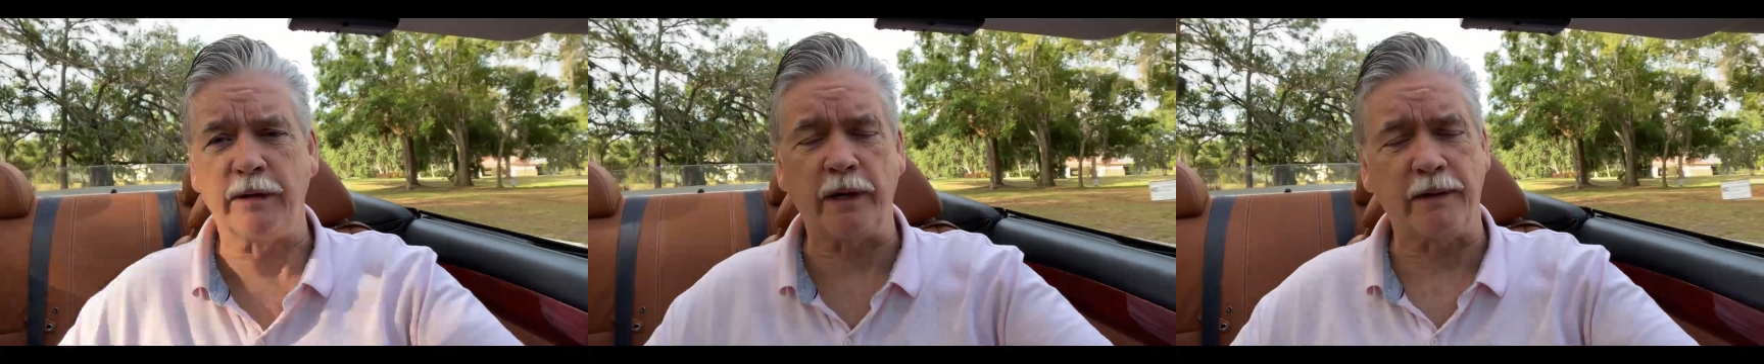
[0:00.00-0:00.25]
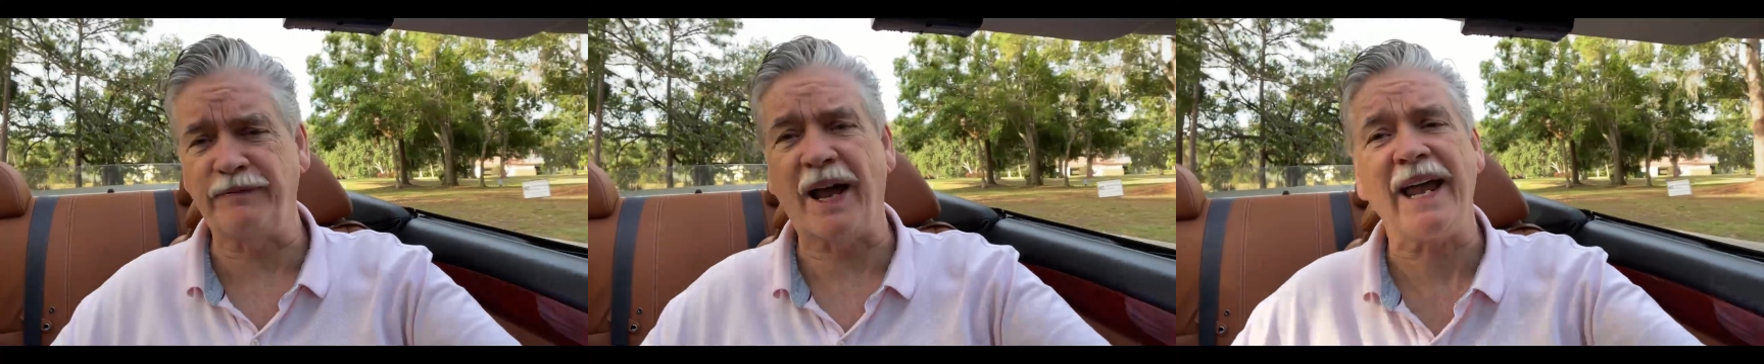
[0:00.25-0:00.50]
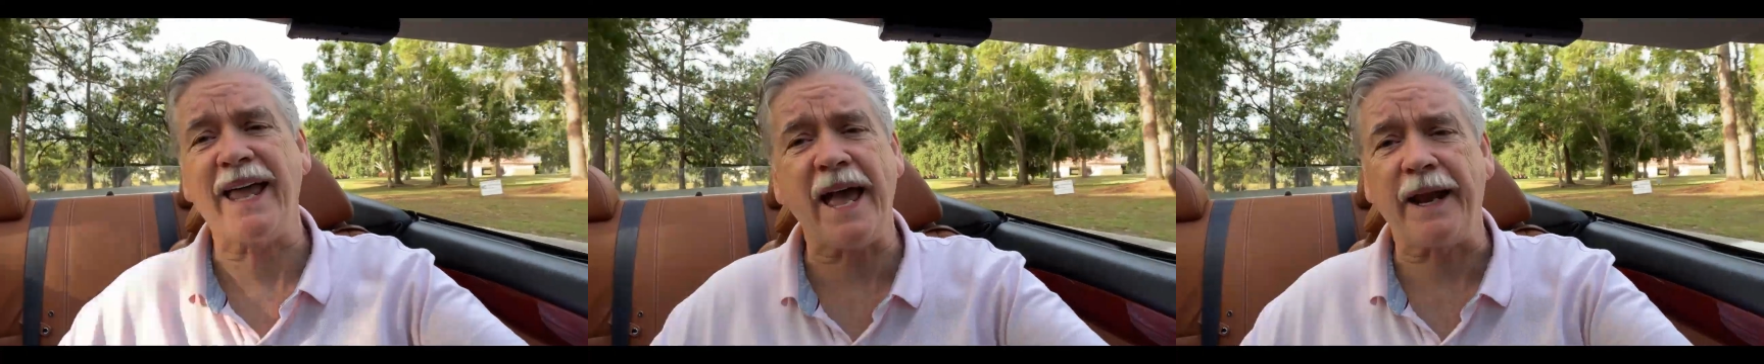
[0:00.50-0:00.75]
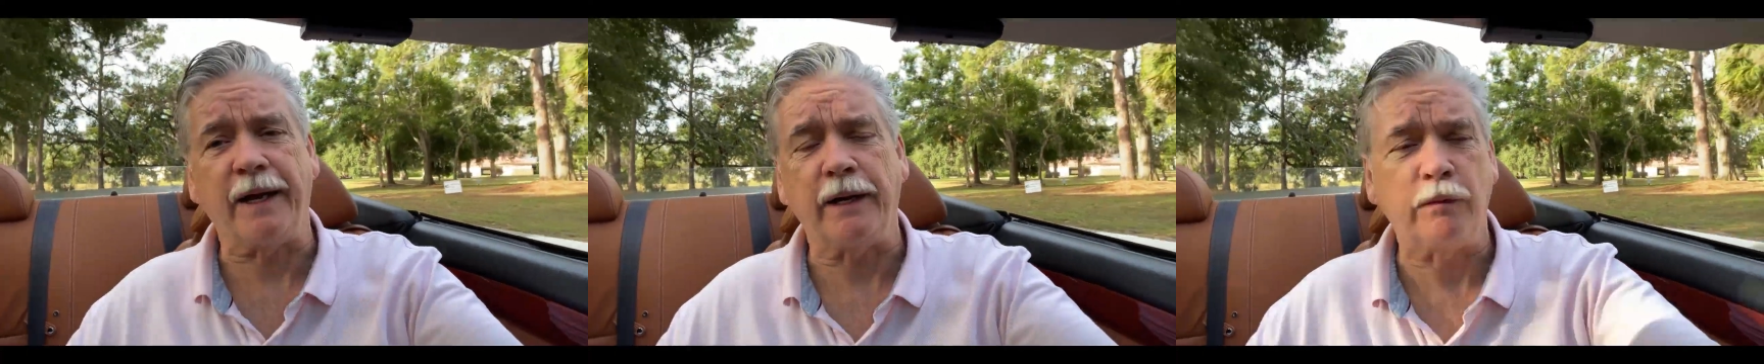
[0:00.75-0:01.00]
of
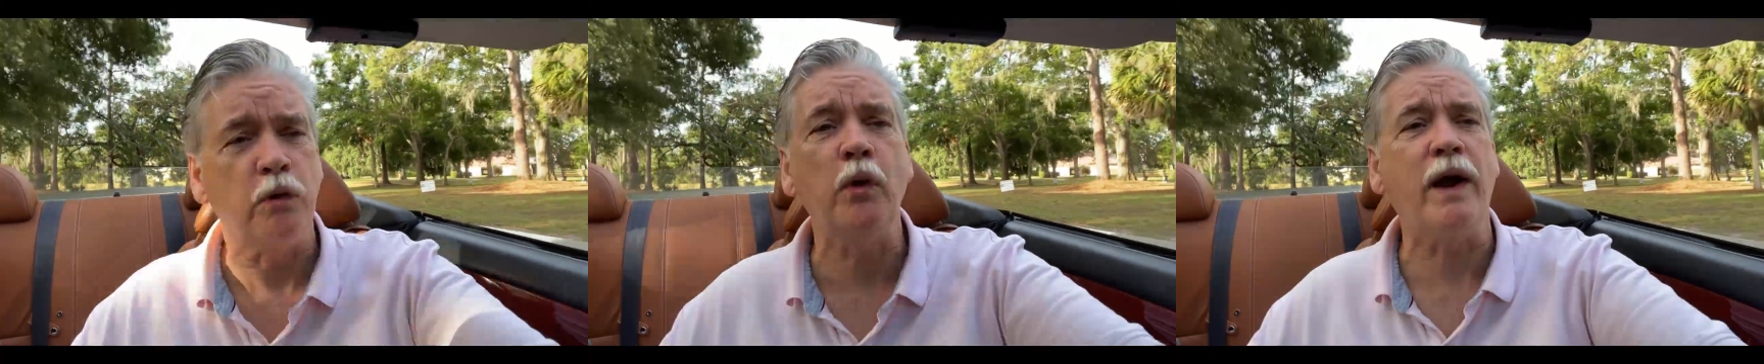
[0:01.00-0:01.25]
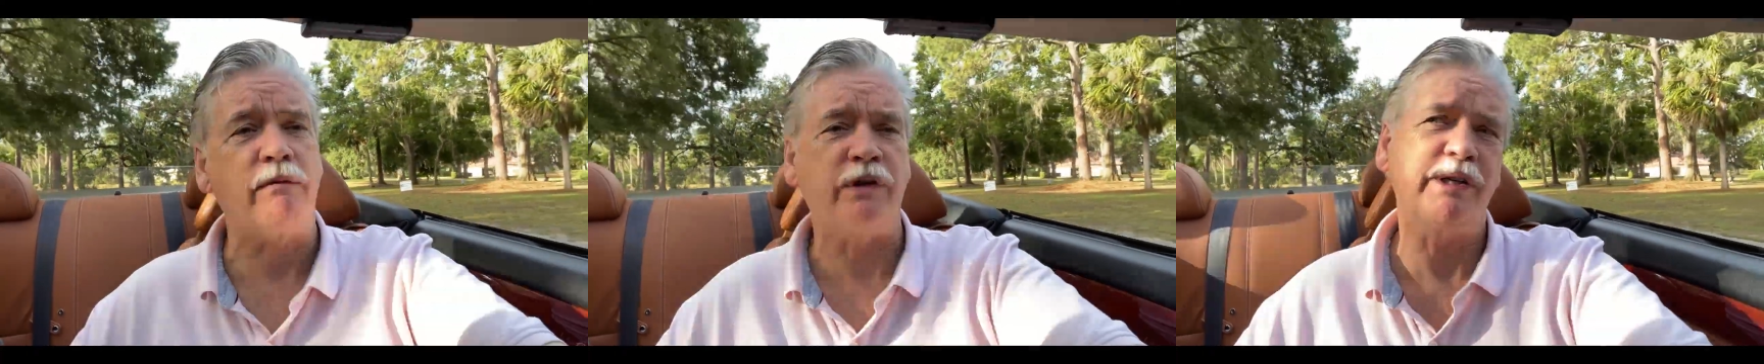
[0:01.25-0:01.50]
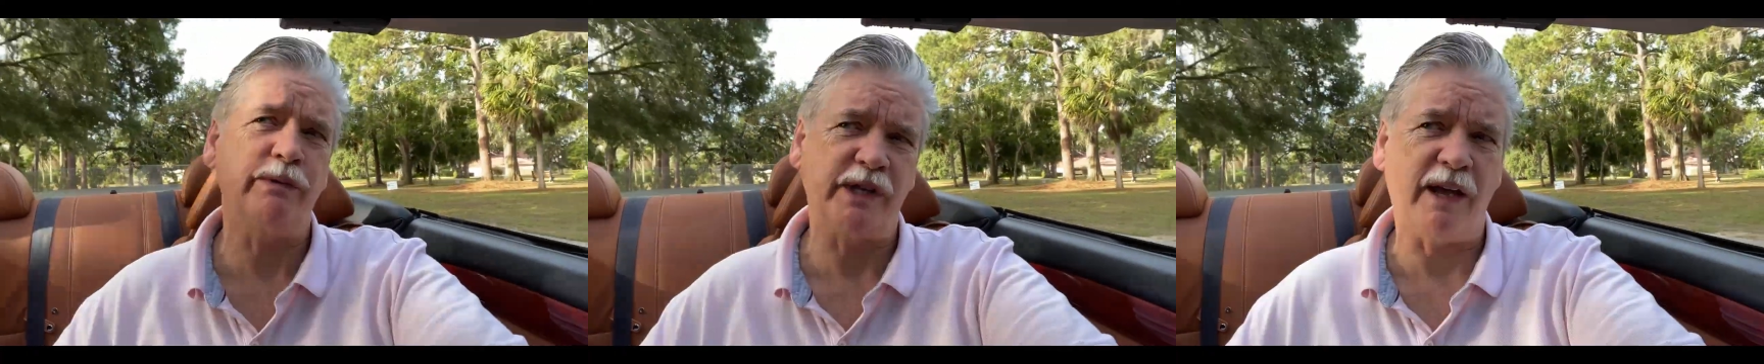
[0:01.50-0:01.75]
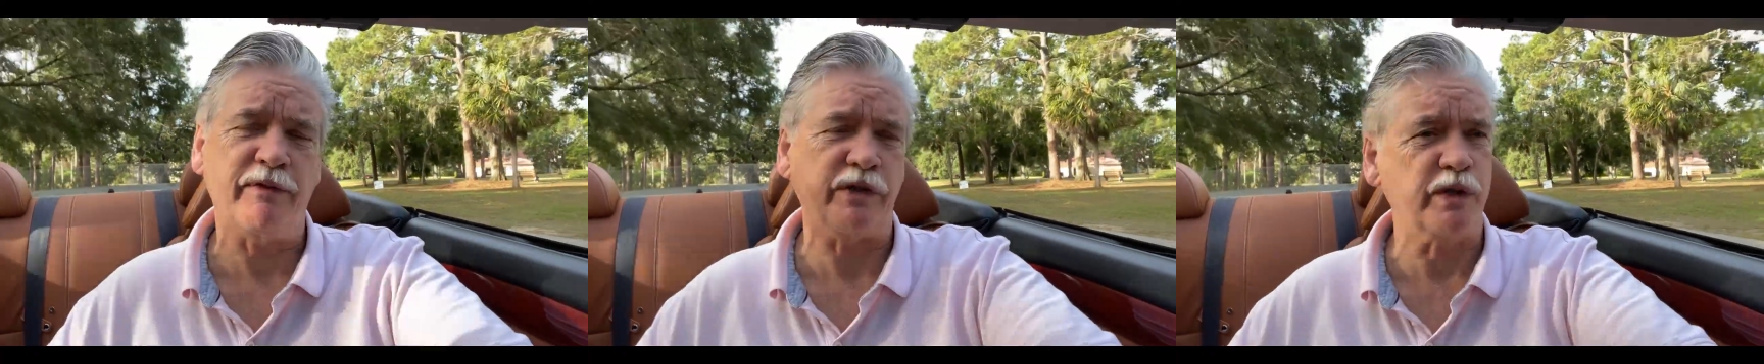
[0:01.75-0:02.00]
Diana, or whoever, she was
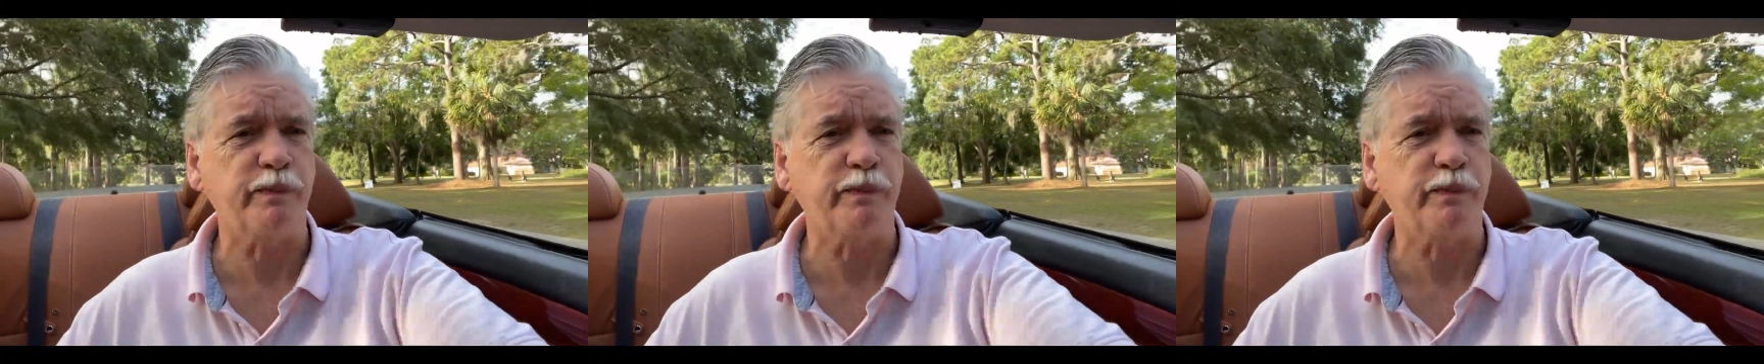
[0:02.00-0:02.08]
Ephesus.